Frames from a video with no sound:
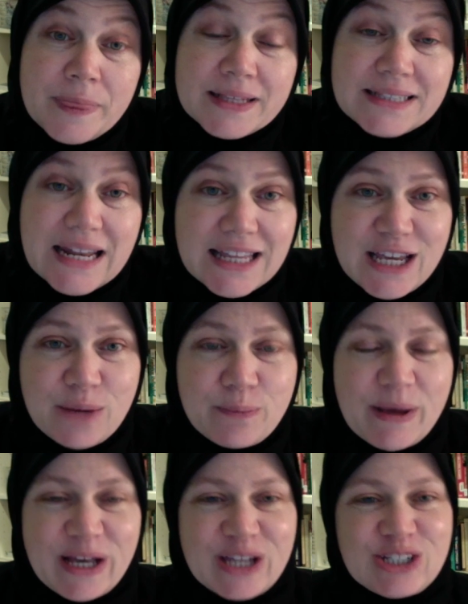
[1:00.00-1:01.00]
Settling in
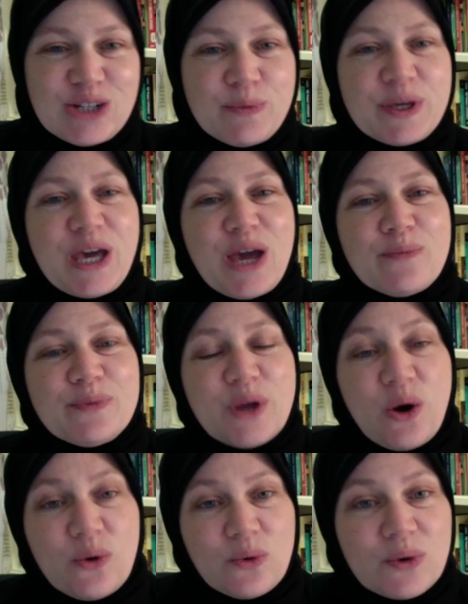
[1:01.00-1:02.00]
Mecca, she became
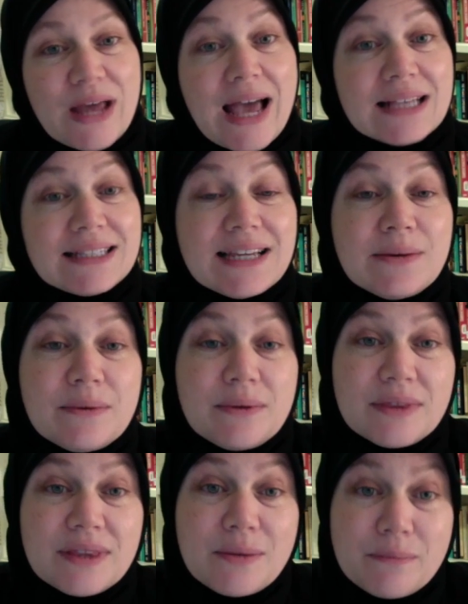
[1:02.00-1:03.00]
known as
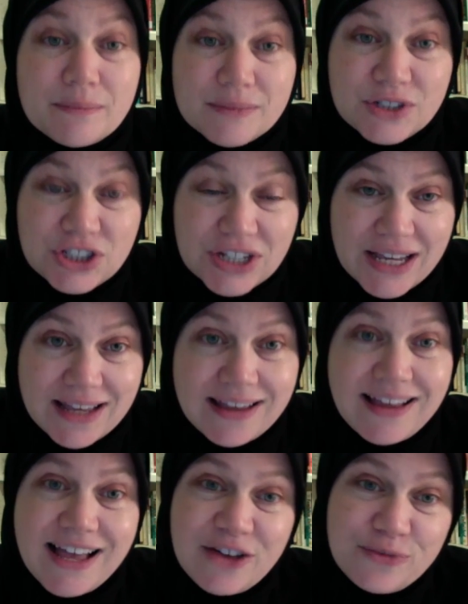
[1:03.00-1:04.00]
the
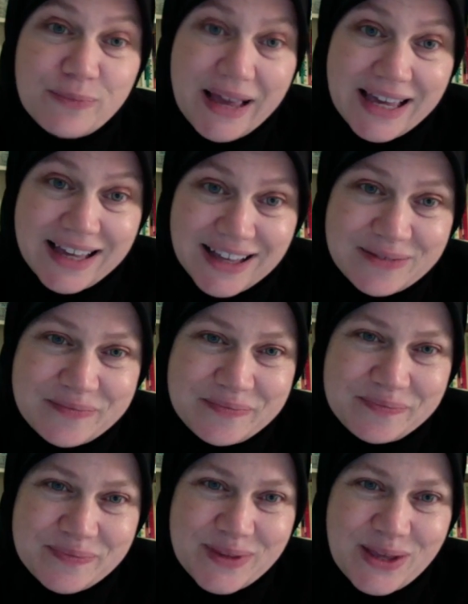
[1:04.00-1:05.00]
Sheikha of Mecca,
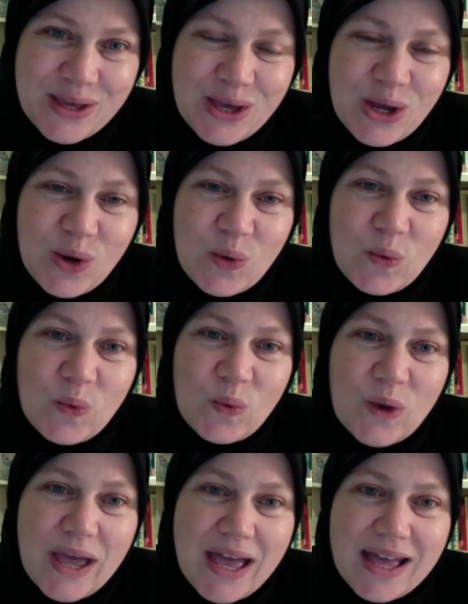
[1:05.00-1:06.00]

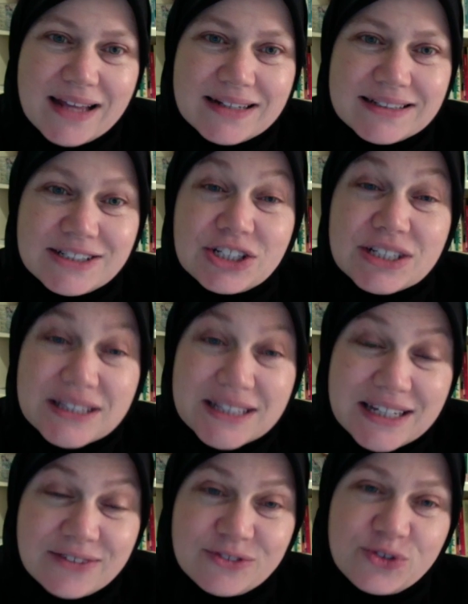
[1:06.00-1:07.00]
and she
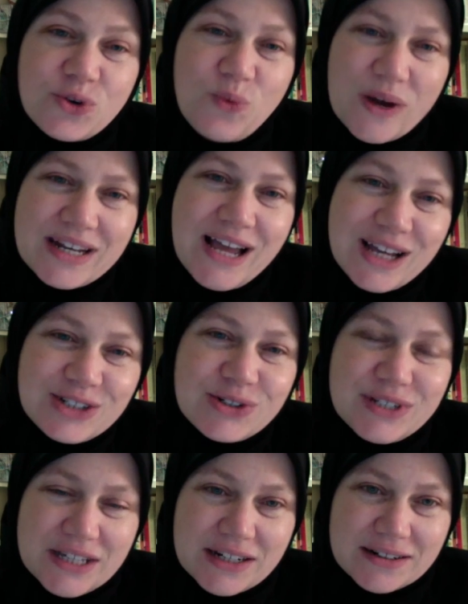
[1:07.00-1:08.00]
lived for
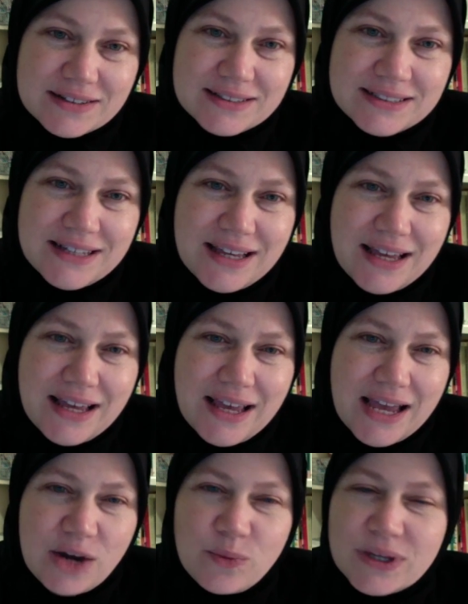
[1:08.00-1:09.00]
100 years.
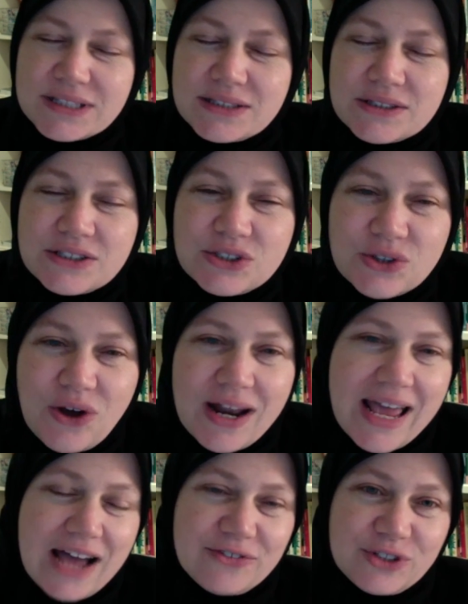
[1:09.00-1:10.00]
And was
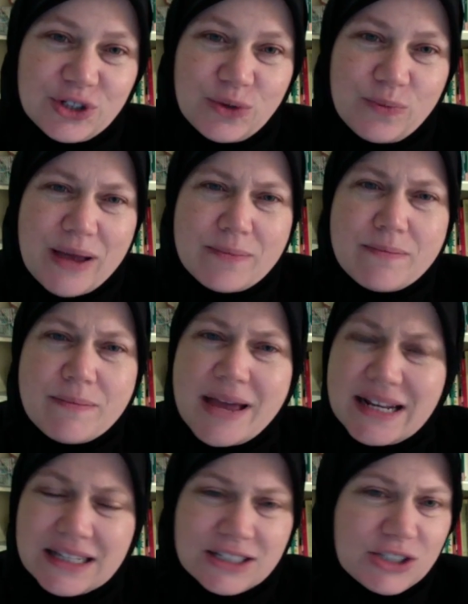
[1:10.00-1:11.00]
sought after by
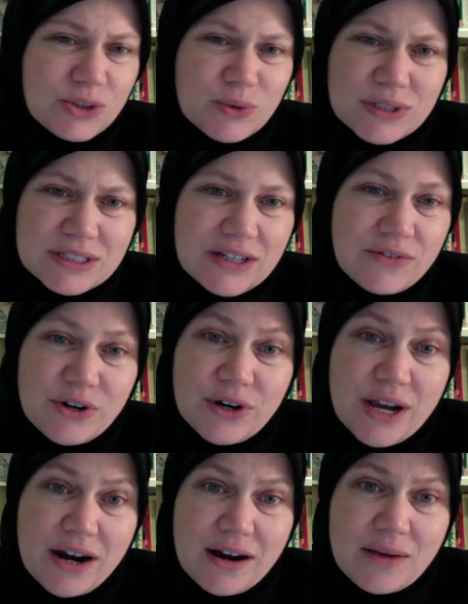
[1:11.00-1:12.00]
many students of
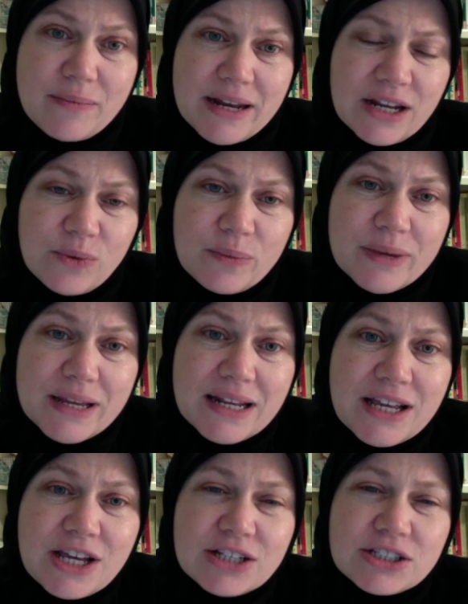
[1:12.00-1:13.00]
her era, men and women,
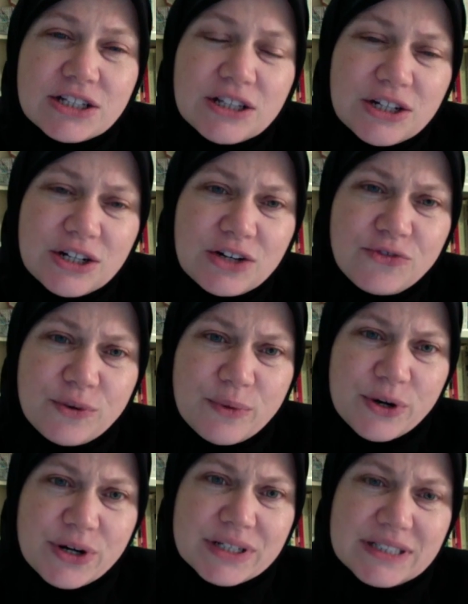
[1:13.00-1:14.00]
to learn from
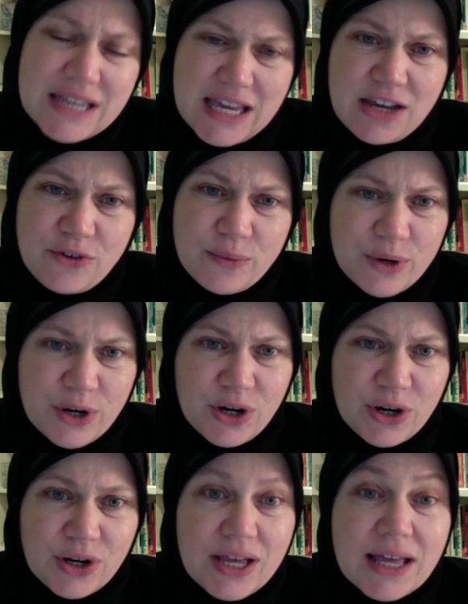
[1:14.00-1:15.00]
her and take from
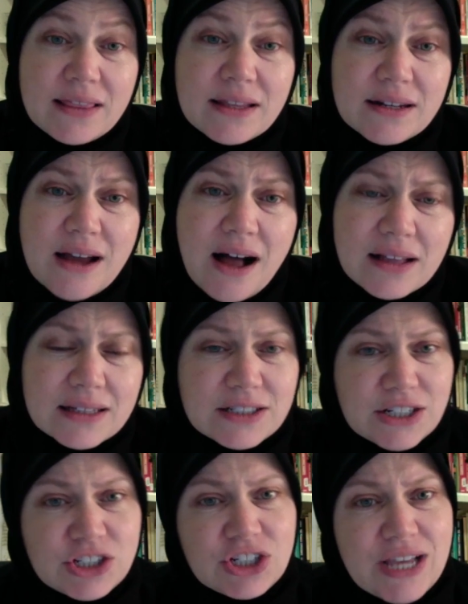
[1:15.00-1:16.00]
her the knowledge
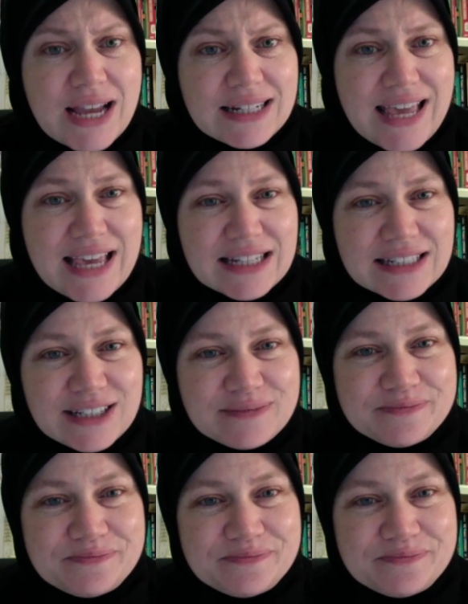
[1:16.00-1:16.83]
that she had gained.